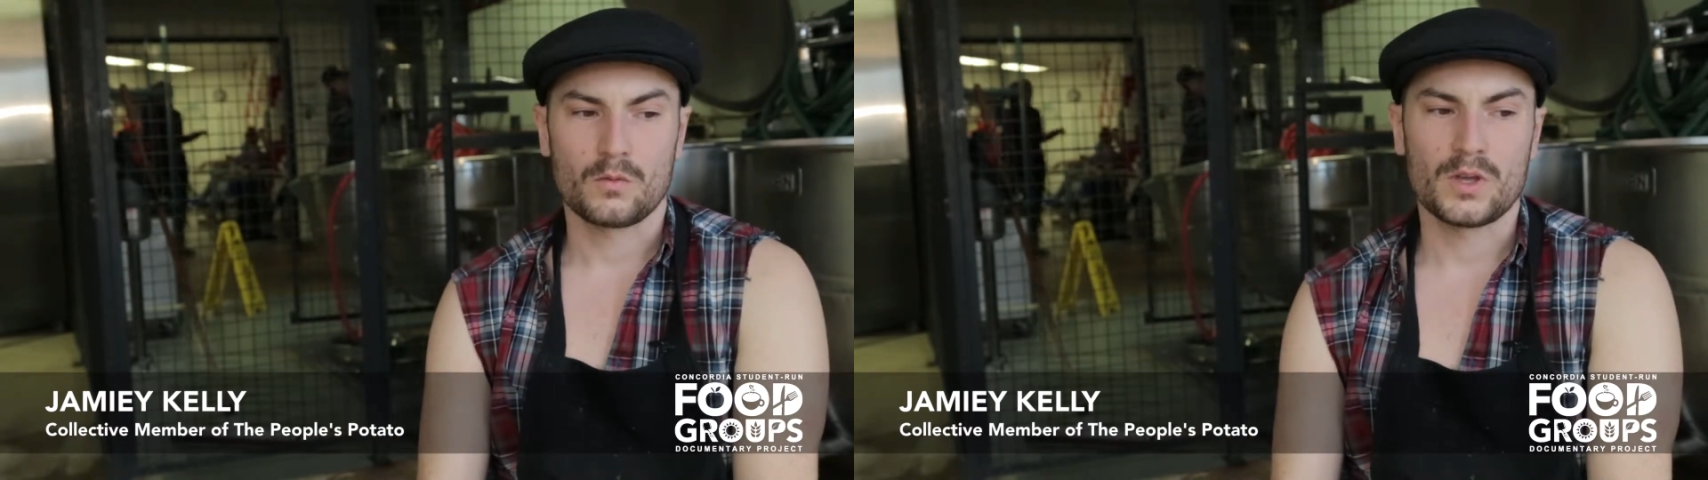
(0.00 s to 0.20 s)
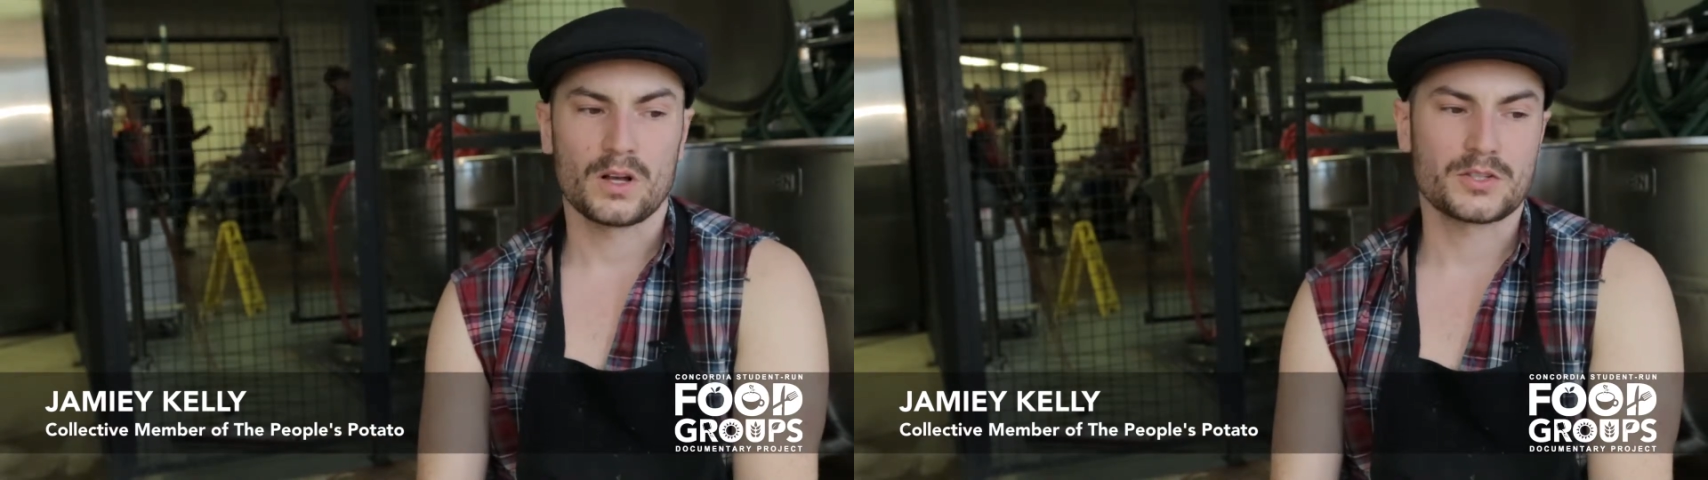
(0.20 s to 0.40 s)

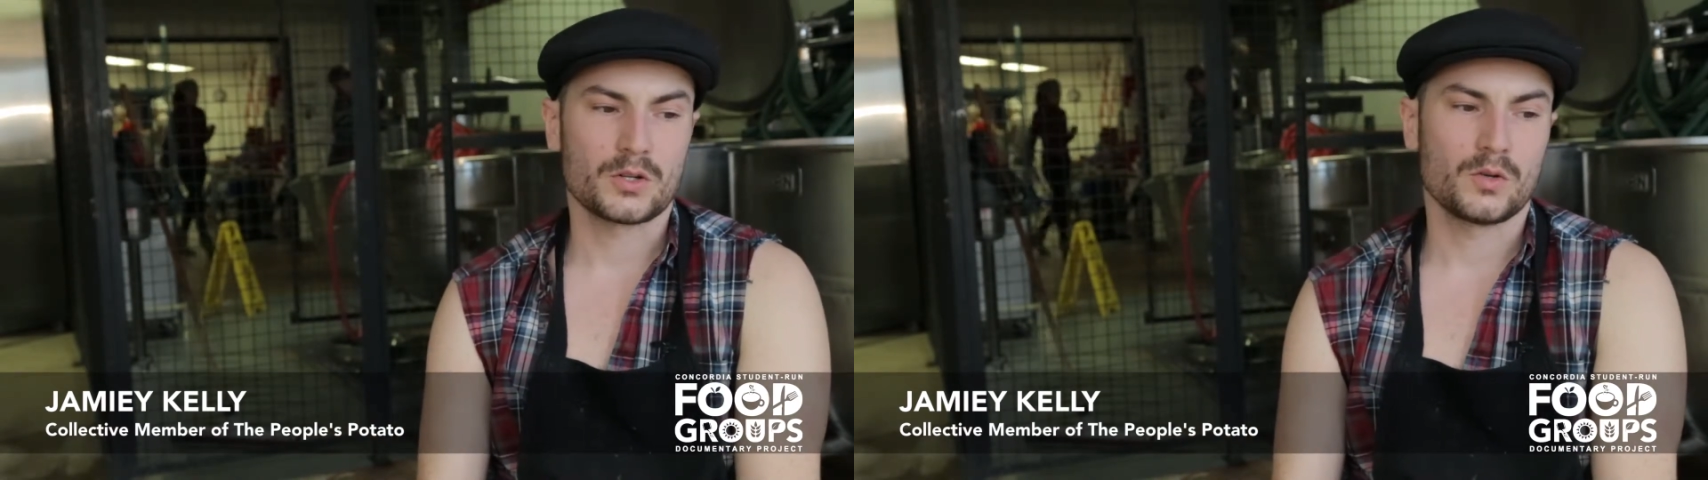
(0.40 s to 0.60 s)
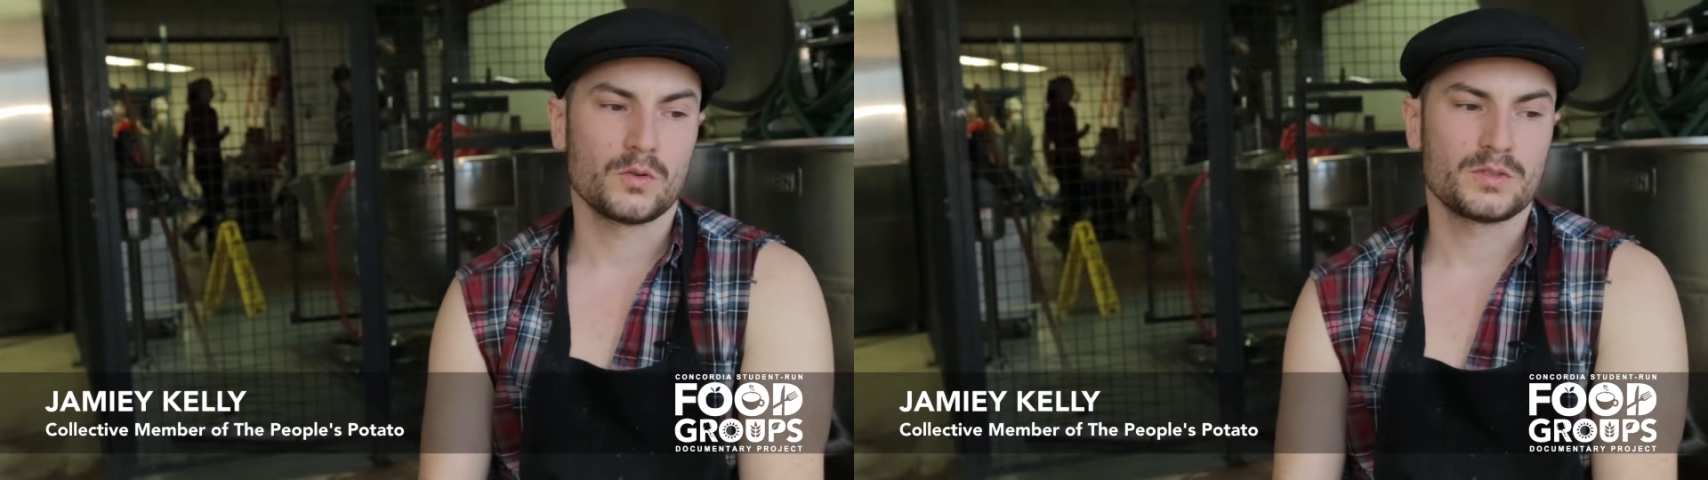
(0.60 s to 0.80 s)
We
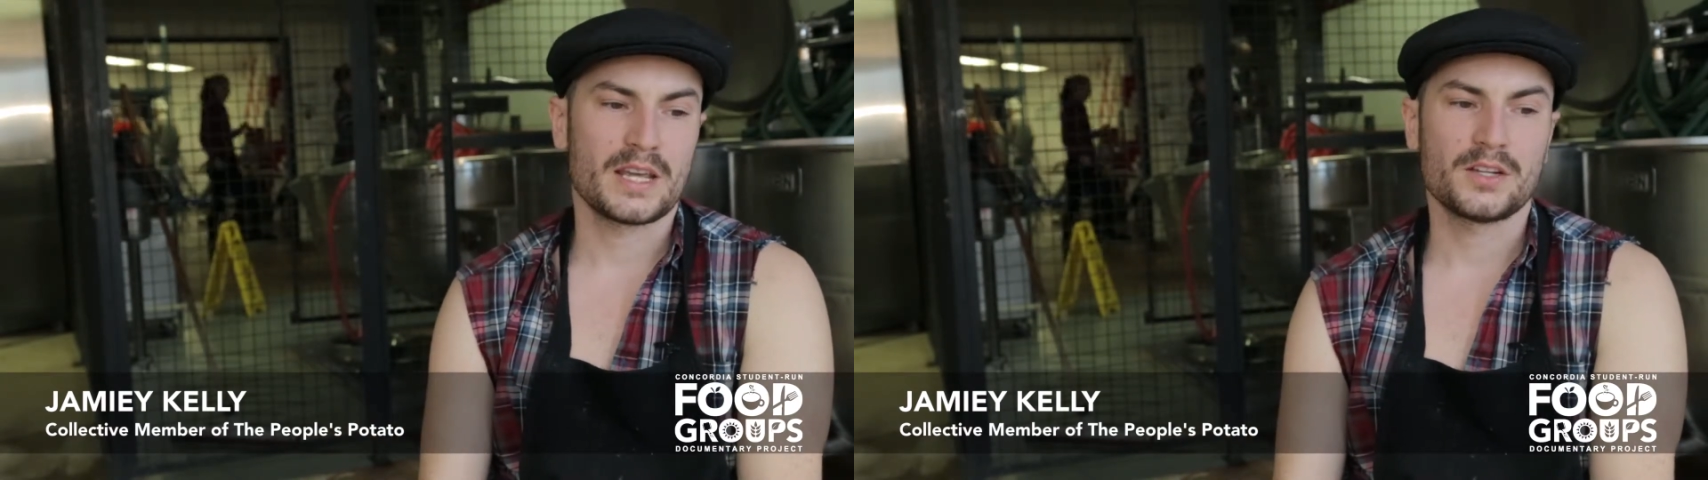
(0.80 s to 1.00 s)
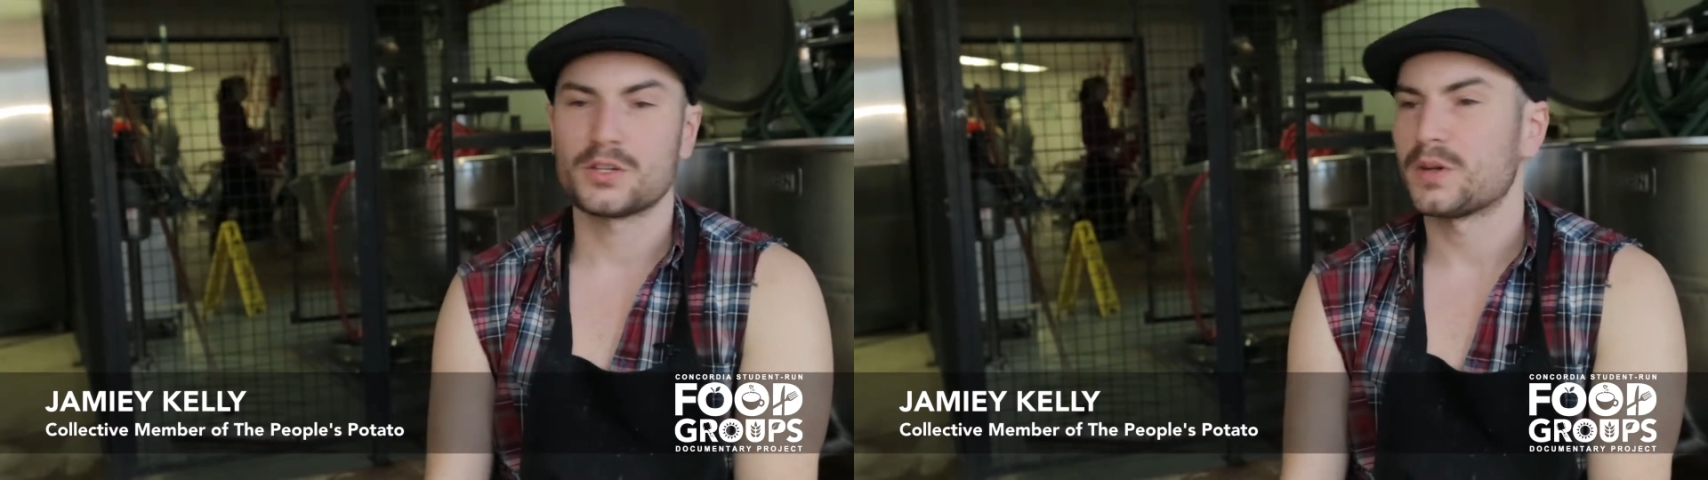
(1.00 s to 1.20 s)
also
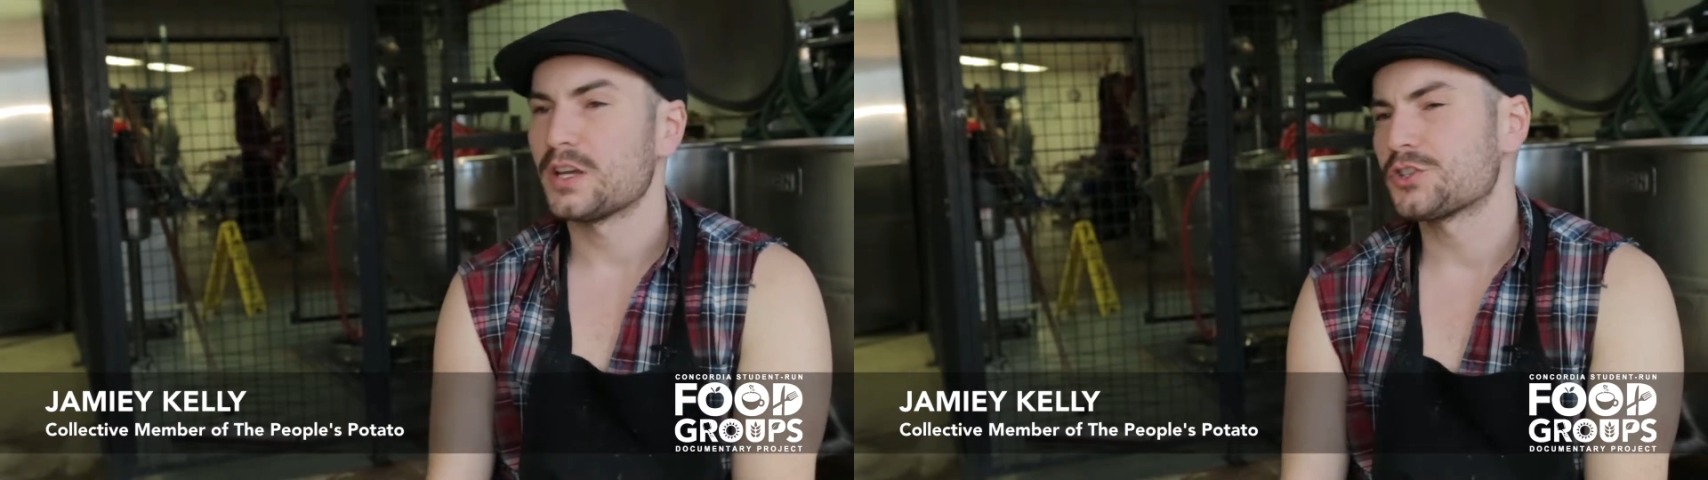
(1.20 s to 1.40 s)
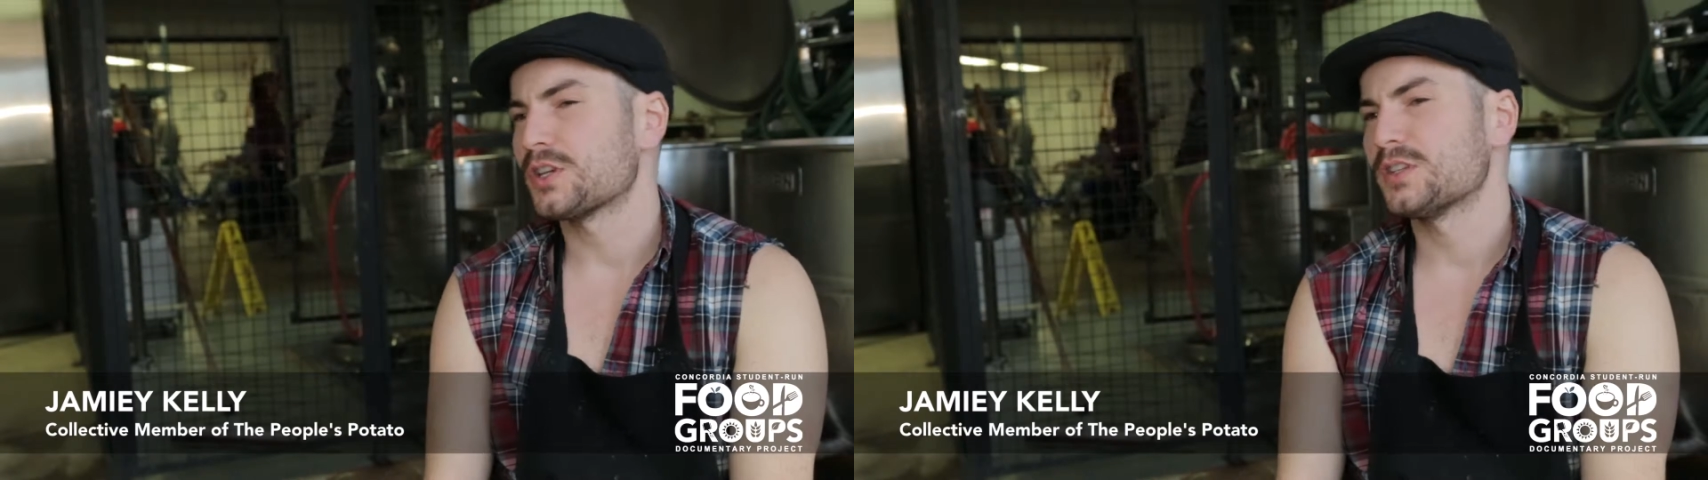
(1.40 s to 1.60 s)
take
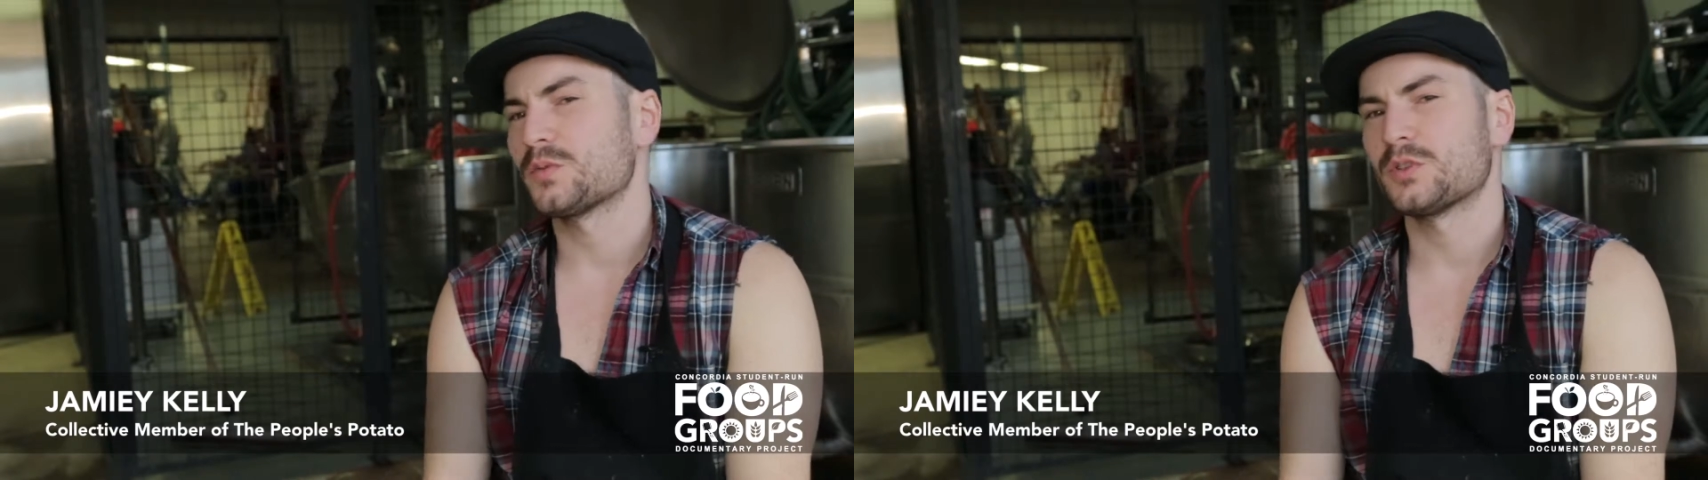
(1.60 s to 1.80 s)
donations,